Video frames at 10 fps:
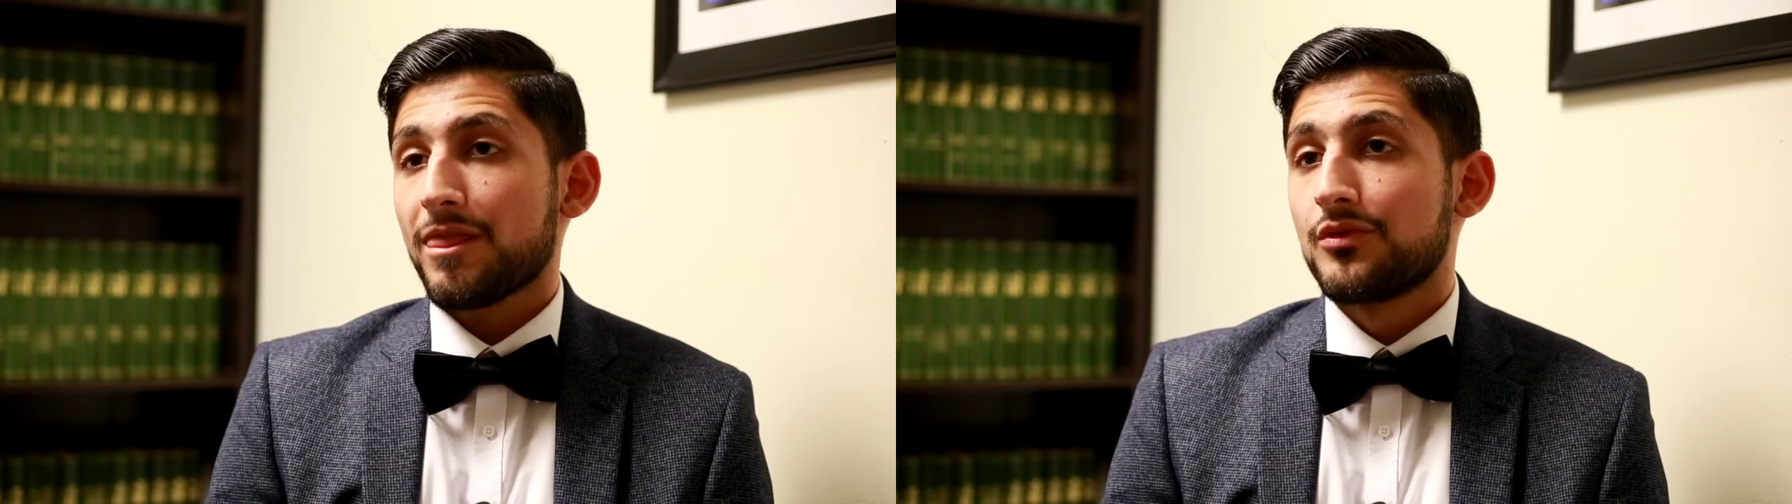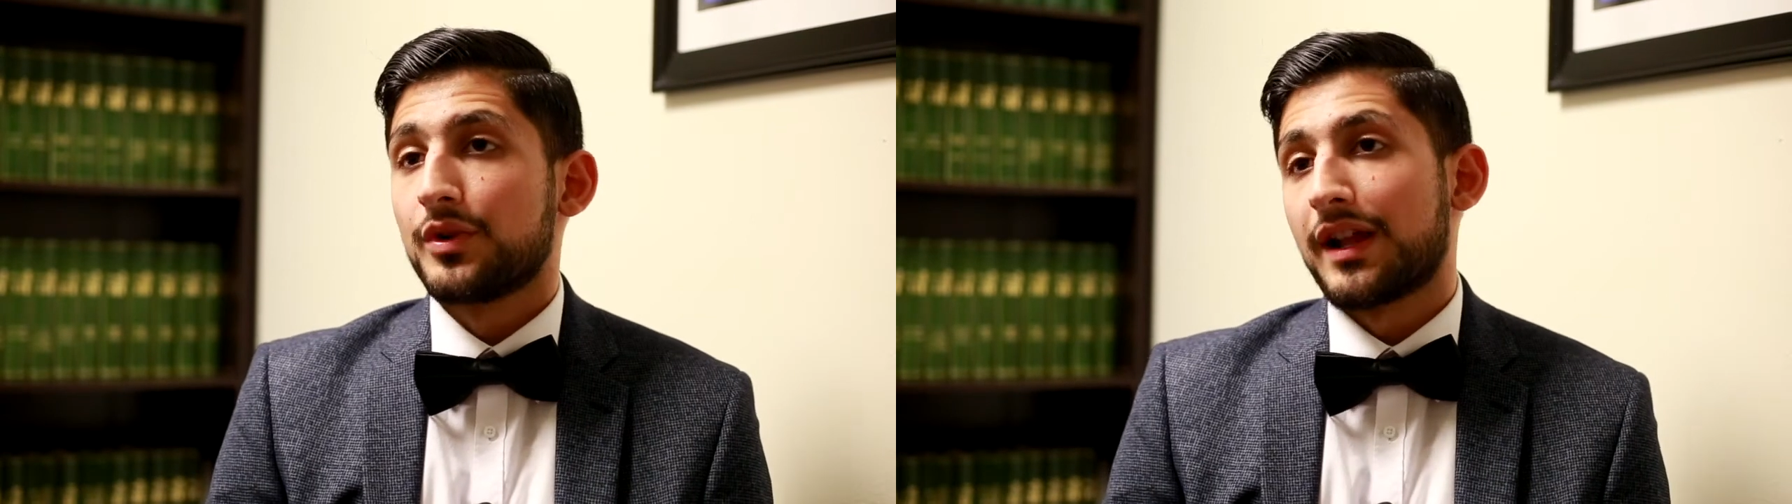
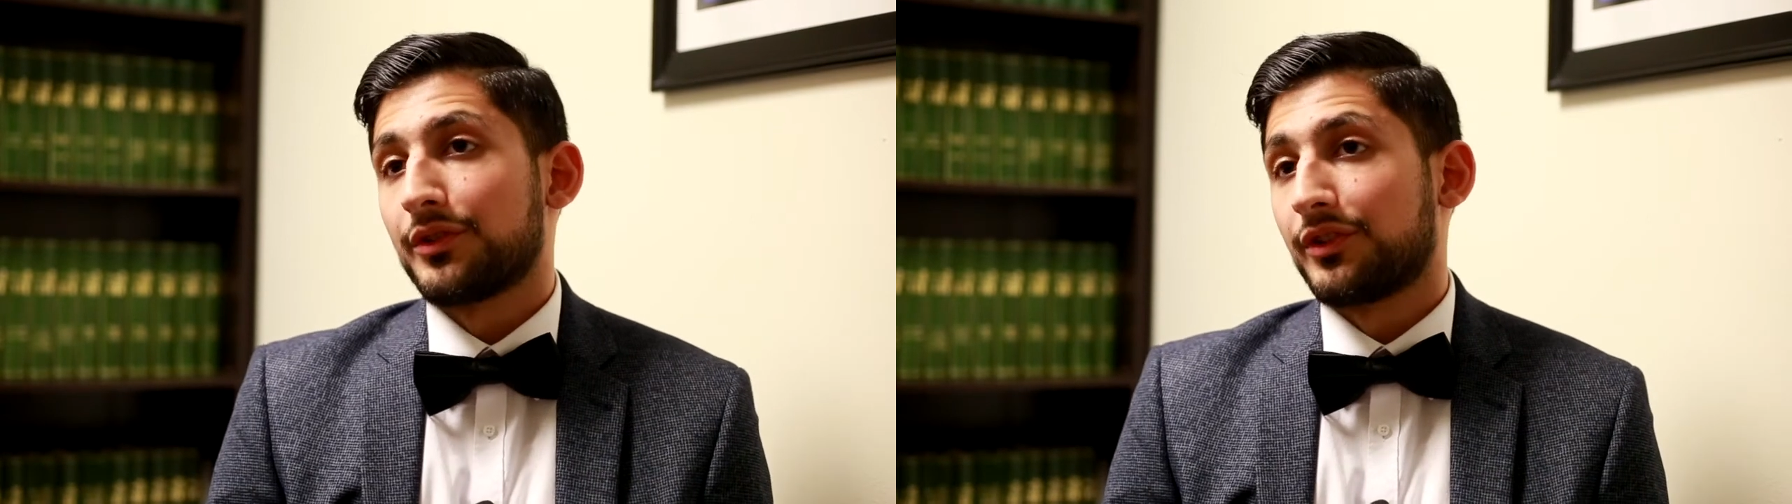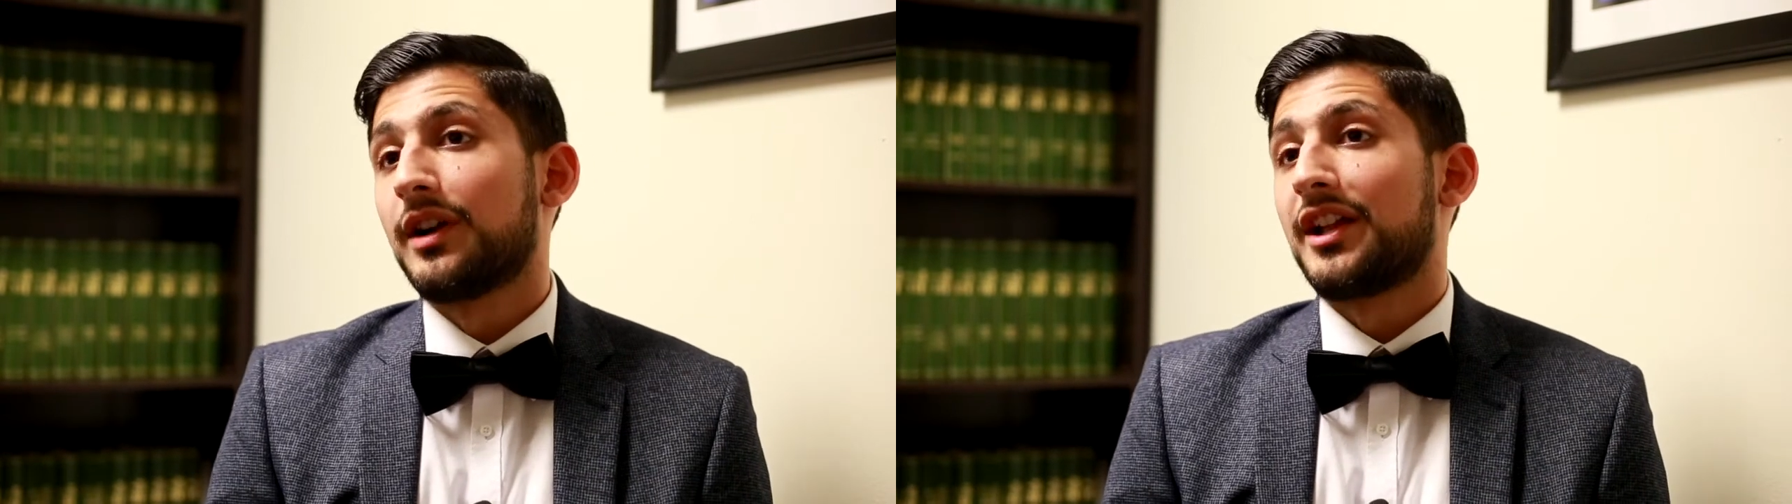when I
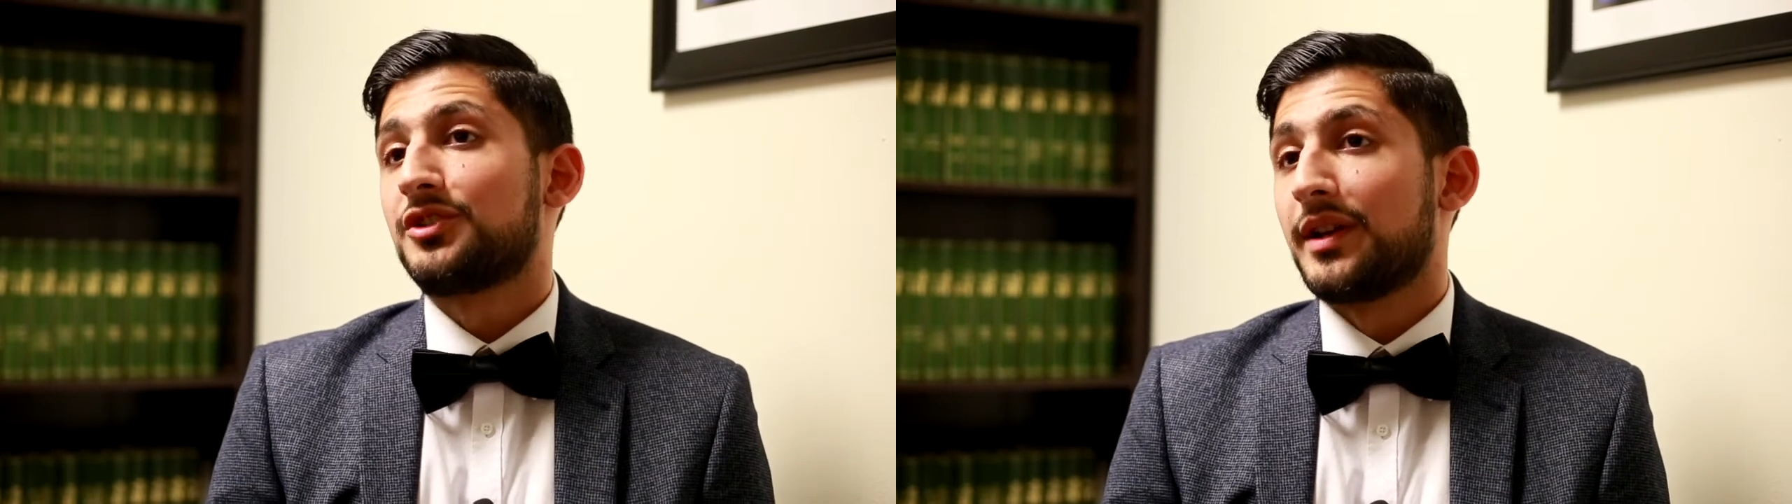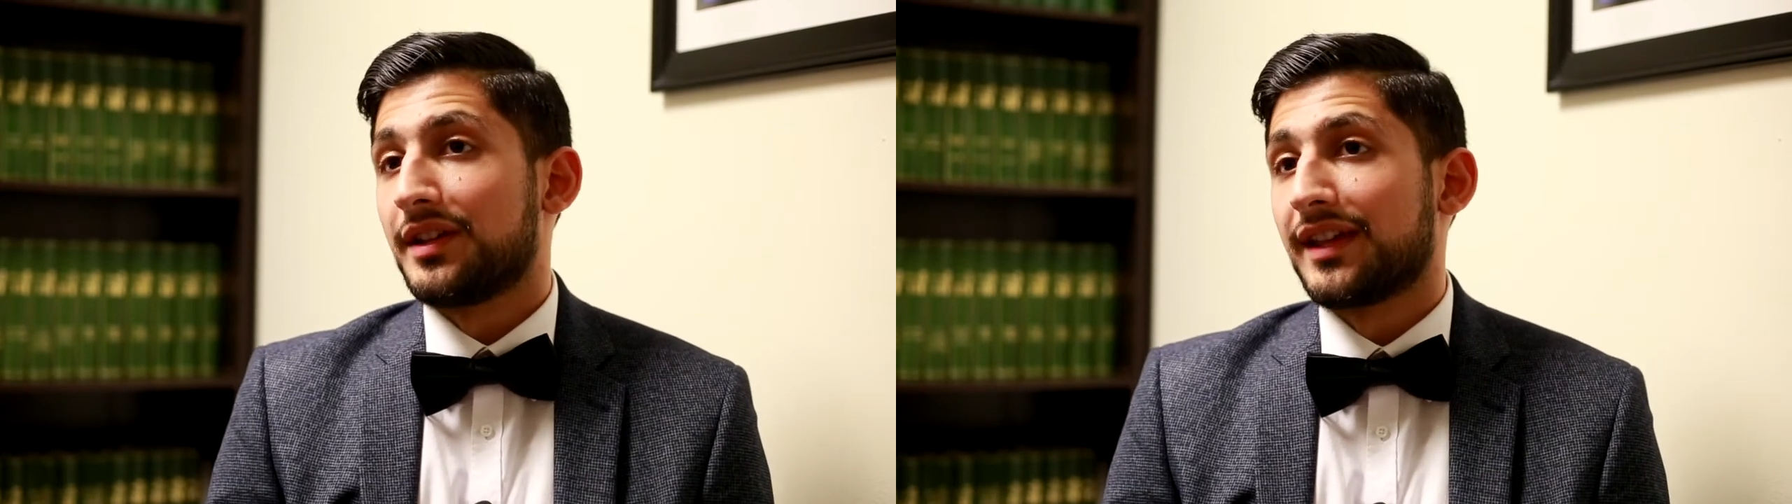was
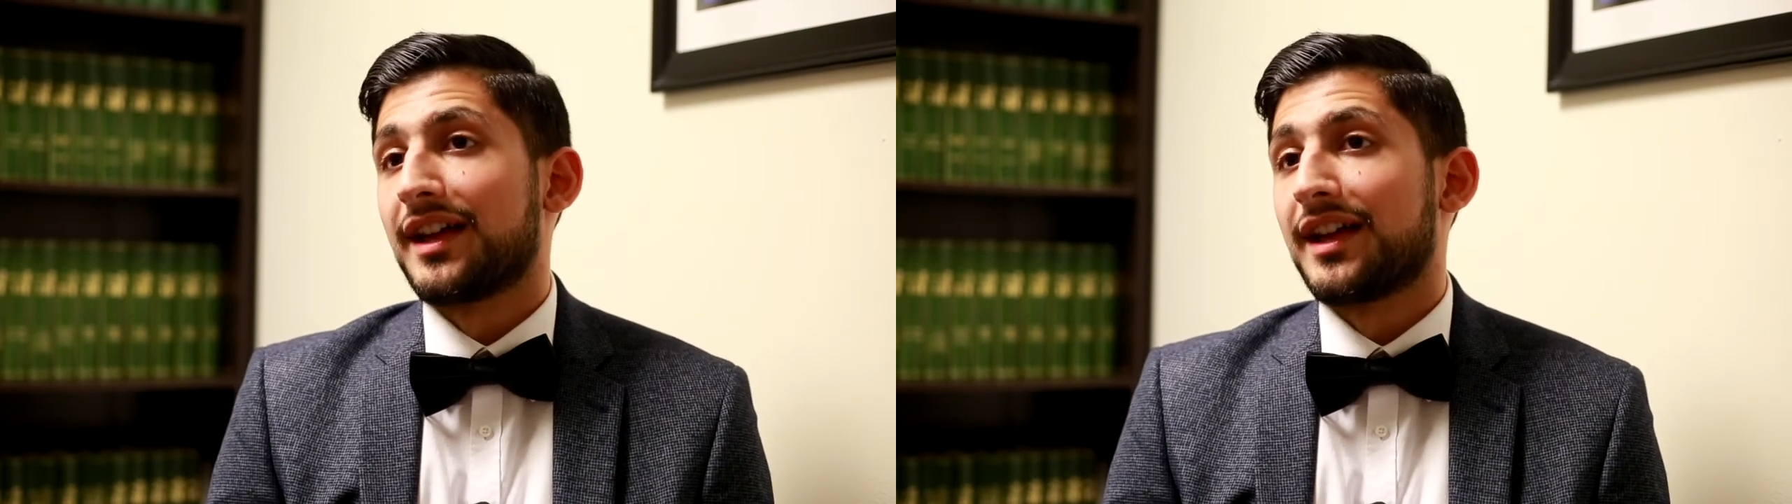graduating.